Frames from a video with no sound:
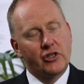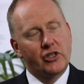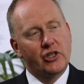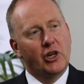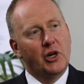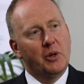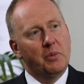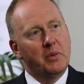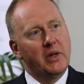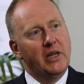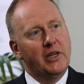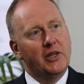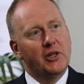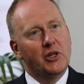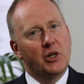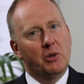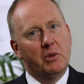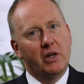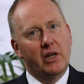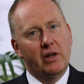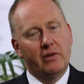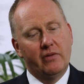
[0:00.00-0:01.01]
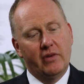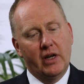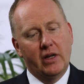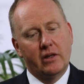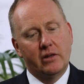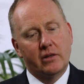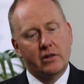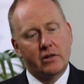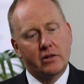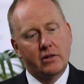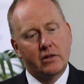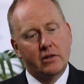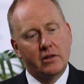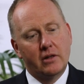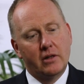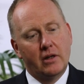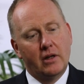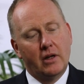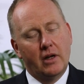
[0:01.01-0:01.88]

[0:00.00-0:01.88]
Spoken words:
sharp economic events,